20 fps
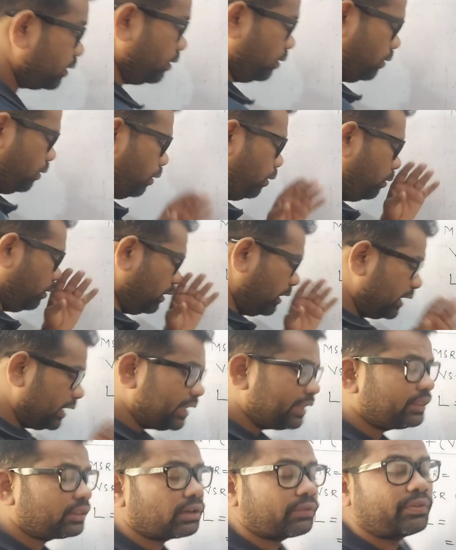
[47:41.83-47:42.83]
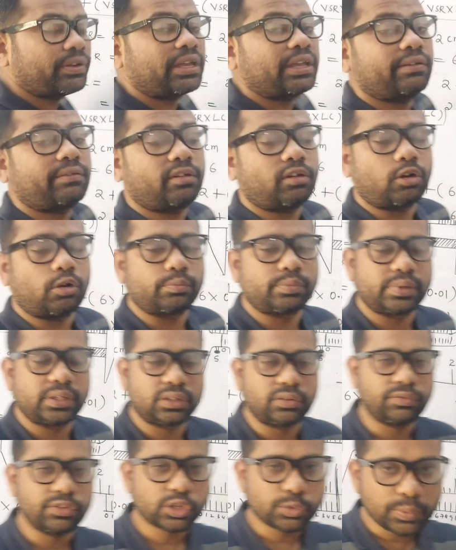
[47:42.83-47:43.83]
the length of a given
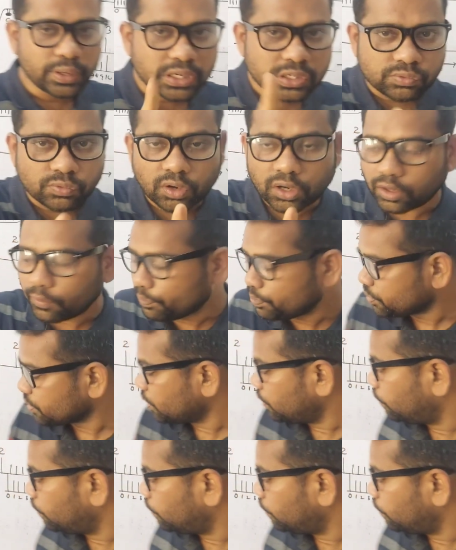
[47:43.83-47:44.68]
object, which means what?